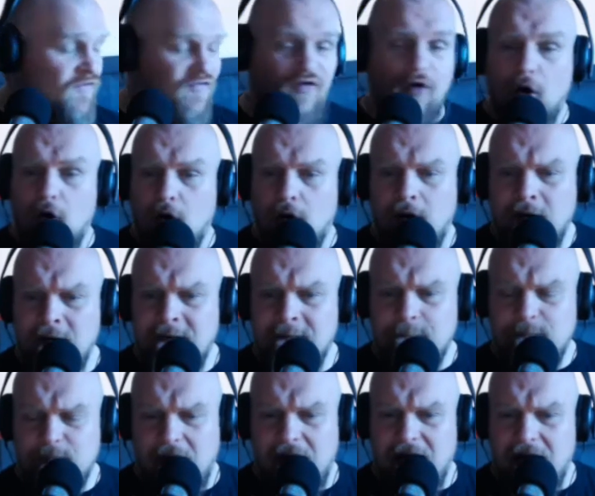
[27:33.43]
So,
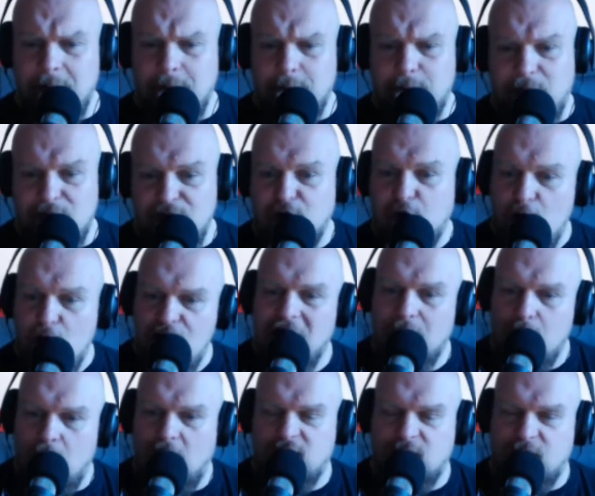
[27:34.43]
but the good
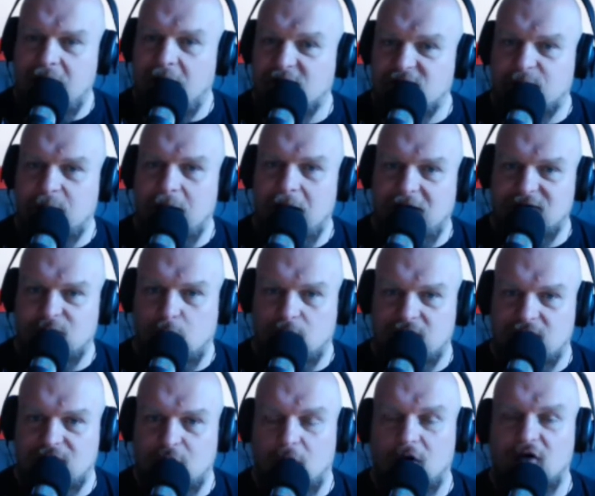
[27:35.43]
thing was with Hell's Bells
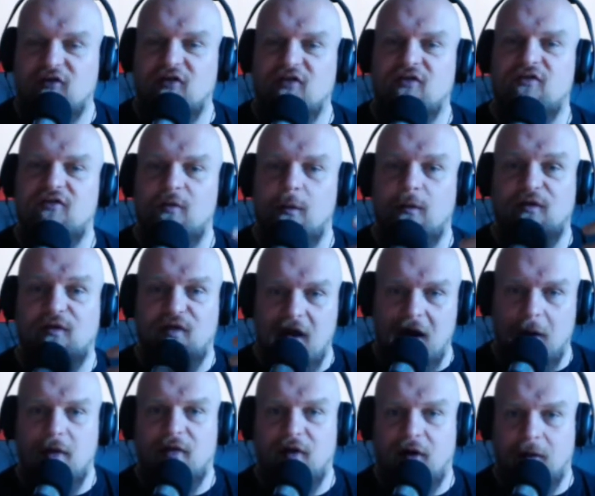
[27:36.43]
was, of course, she was
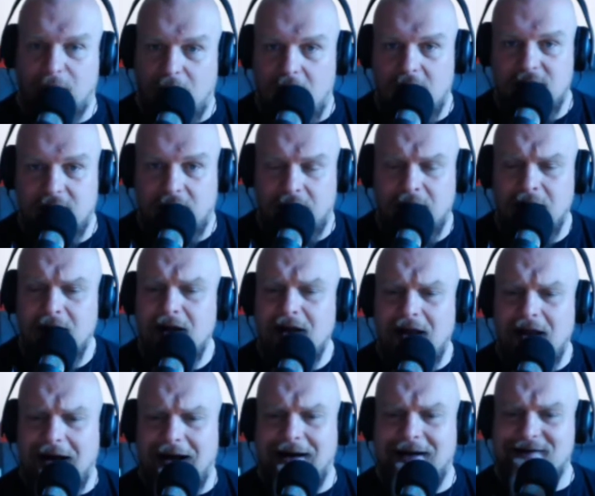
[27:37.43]
there with her partner,
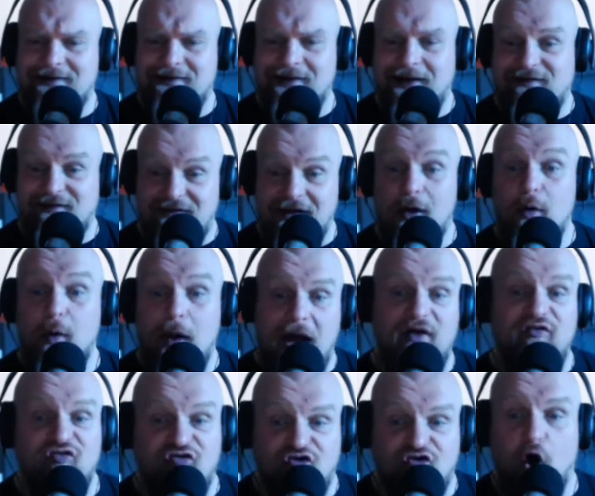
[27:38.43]
and it's now
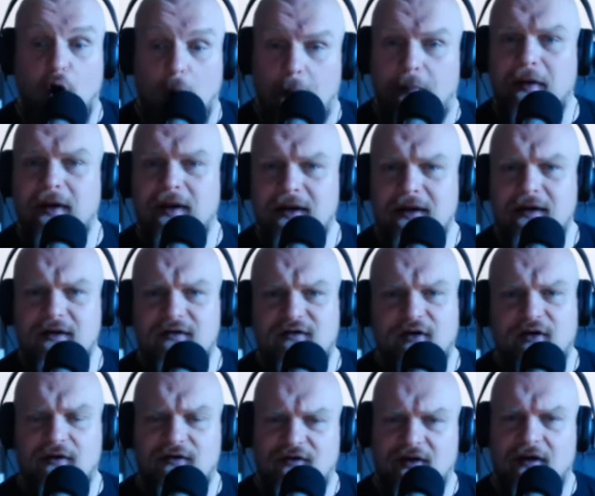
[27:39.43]
his job
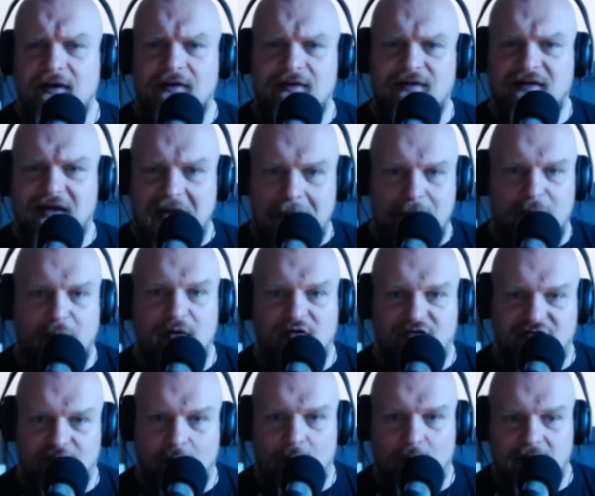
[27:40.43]
to keep her in
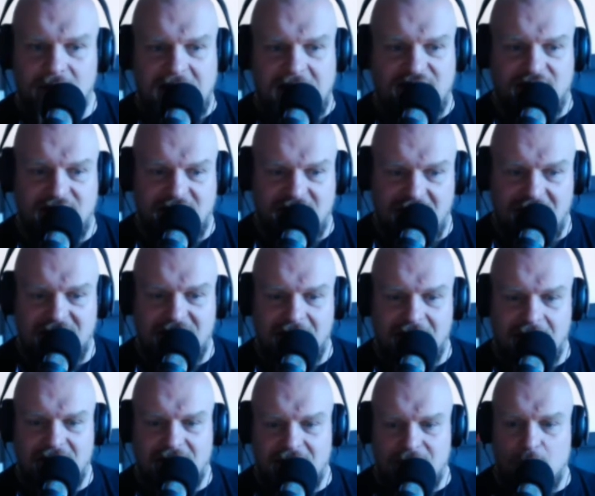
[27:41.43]
a short leash and
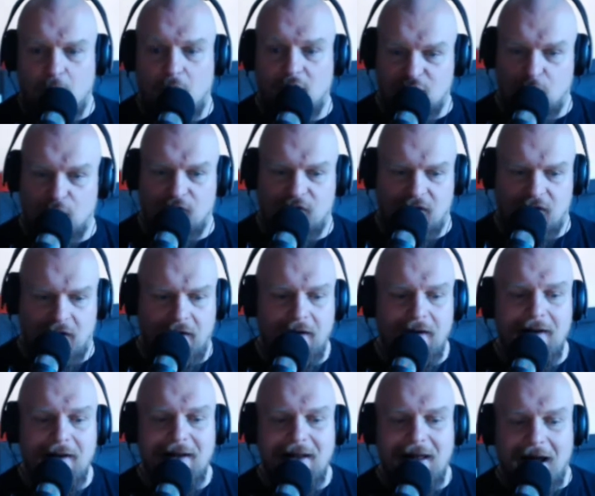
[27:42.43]
to watch over her
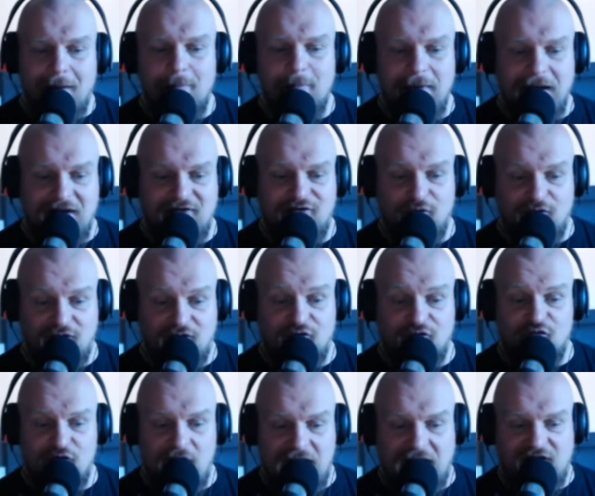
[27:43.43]
and make sure she
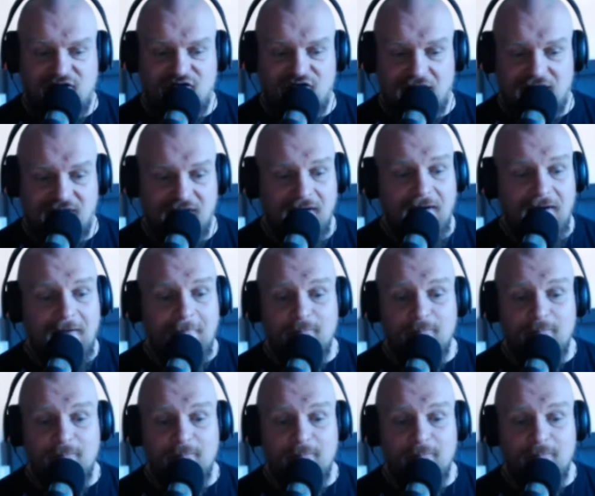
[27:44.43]
doesn't wreck shit.